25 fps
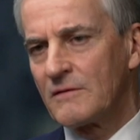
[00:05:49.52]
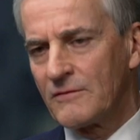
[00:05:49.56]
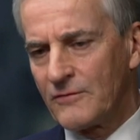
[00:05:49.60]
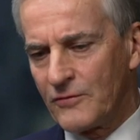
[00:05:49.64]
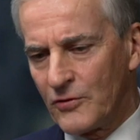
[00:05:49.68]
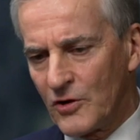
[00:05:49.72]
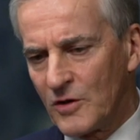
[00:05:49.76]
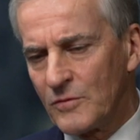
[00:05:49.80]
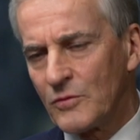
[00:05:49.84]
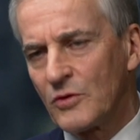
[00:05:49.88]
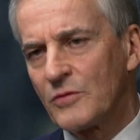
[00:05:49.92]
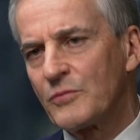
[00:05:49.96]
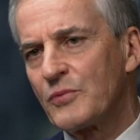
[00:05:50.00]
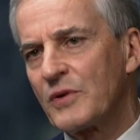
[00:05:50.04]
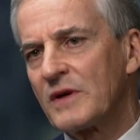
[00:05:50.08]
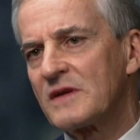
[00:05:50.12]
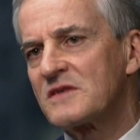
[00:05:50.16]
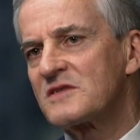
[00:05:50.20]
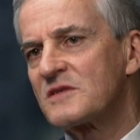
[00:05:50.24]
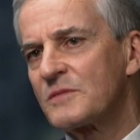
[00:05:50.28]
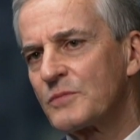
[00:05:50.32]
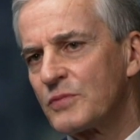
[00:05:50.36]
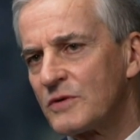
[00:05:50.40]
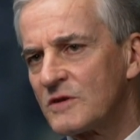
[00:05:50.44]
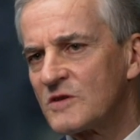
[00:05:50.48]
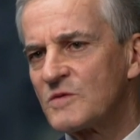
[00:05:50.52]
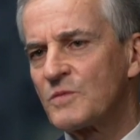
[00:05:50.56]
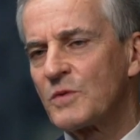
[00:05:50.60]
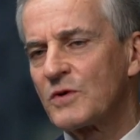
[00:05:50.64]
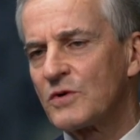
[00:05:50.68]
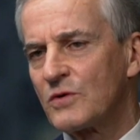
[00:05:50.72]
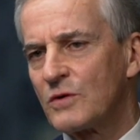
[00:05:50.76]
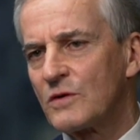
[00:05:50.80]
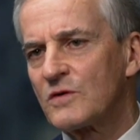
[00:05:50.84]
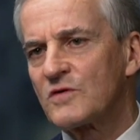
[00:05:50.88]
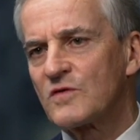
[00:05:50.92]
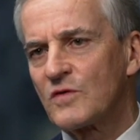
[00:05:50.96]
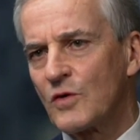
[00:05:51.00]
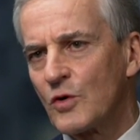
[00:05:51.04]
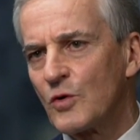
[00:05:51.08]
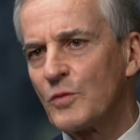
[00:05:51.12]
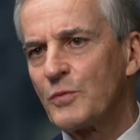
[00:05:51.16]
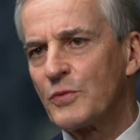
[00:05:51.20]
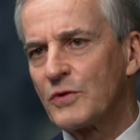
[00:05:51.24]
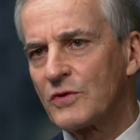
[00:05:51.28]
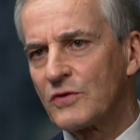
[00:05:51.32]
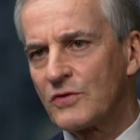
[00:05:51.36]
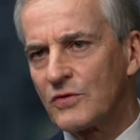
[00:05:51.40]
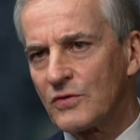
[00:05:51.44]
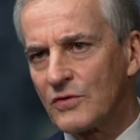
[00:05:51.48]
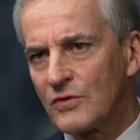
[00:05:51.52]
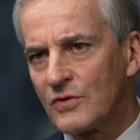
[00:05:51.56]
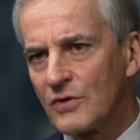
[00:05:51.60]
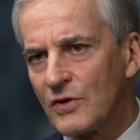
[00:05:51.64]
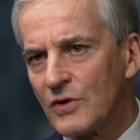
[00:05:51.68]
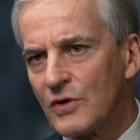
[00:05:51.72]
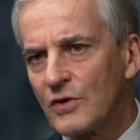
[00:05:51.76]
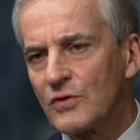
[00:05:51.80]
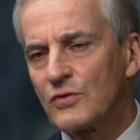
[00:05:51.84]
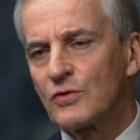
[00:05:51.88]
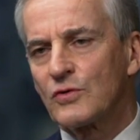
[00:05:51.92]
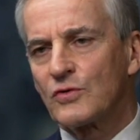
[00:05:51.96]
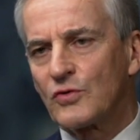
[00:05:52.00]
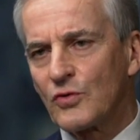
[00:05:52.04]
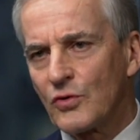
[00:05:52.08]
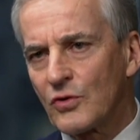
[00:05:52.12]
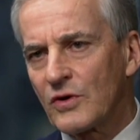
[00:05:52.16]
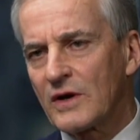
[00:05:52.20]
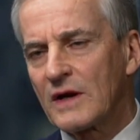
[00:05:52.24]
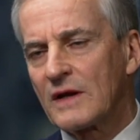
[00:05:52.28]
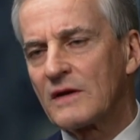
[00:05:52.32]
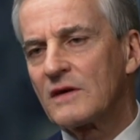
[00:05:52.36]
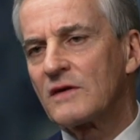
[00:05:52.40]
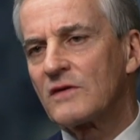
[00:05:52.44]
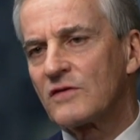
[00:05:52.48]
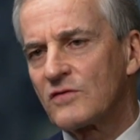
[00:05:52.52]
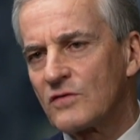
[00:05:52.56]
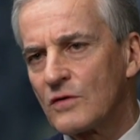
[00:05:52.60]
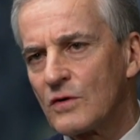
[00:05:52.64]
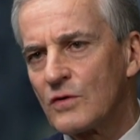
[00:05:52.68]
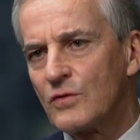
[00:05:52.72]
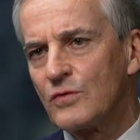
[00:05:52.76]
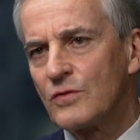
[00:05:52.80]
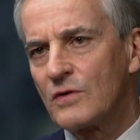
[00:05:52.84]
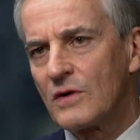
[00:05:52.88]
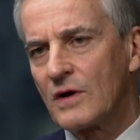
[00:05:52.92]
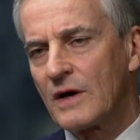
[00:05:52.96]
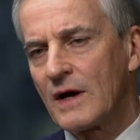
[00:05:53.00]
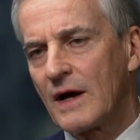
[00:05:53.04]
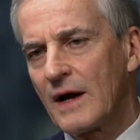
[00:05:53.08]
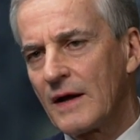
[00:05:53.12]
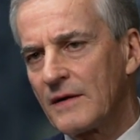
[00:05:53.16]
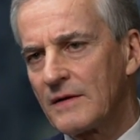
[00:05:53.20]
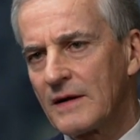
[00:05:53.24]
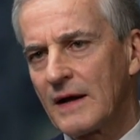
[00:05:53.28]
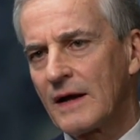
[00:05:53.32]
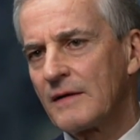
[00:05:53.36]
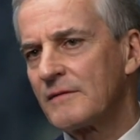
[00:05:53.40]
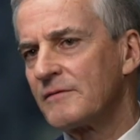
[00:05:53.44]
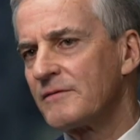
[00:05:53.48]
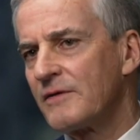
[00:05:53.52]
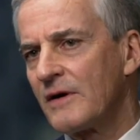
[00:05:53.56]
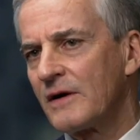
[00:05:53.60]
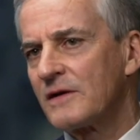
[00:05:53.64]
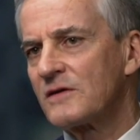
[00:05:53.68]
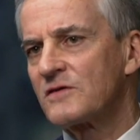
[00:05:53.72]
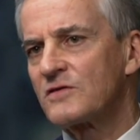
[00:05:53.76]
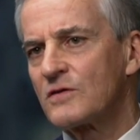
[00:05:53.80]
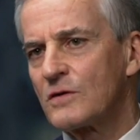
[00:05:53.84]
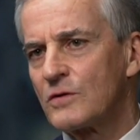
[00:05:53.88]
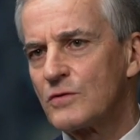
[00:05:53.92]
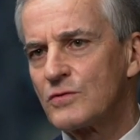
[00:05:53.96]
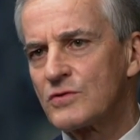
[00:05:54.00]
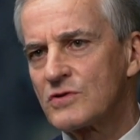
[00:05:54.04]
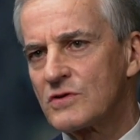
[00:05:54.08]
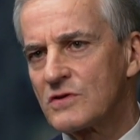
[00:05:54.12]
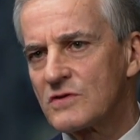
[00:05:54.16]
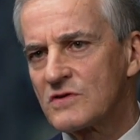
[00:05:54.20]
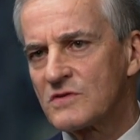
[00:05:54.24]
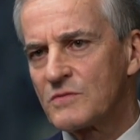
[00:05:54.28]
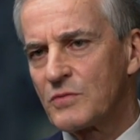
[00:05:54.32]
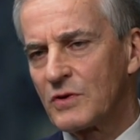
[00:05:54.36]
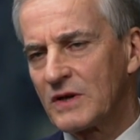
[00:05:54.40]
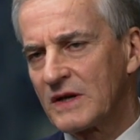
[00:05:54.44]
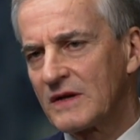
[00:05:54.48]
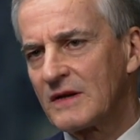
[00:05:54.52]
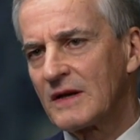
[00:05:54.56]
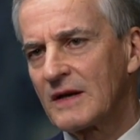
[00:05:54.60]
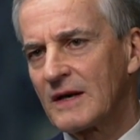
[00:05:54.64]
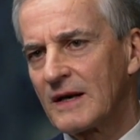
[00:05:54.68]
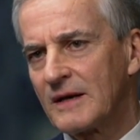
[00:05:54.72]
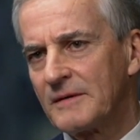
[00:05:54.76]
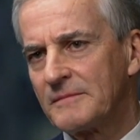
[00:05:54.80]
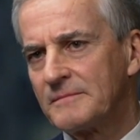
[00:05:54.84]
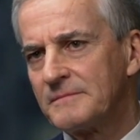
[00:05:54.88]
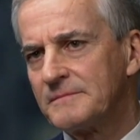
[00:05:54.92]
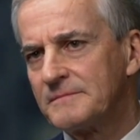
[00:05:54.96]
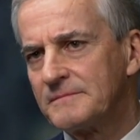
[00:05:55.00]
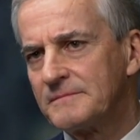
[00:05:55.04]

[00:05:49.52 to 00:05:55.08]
Firm on principles, but also open to, to talk and, and, and find solutions politically.